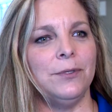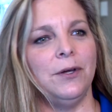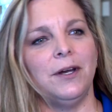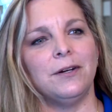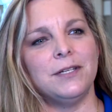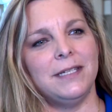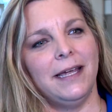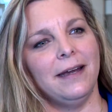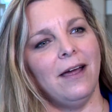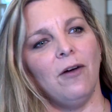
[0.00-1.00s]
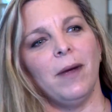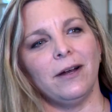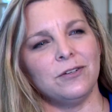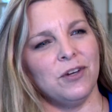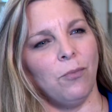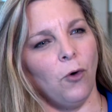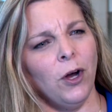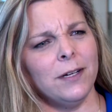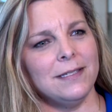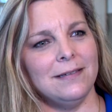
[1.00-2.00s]
don't understand how a microchip
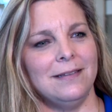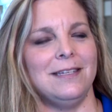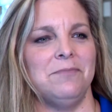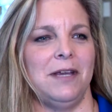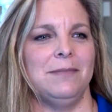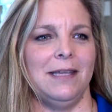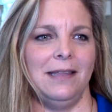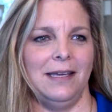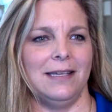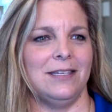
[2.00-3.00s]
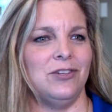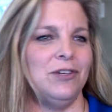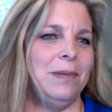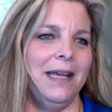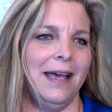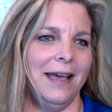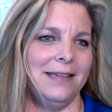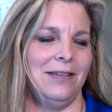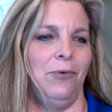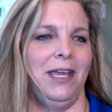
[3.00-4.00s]
works, and sometimes they think it's a
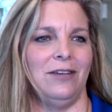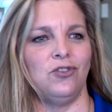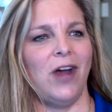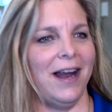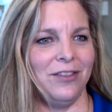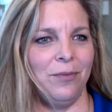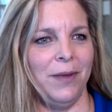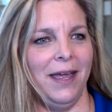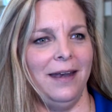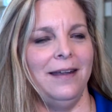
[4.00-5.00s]
GPS and we can track their pet.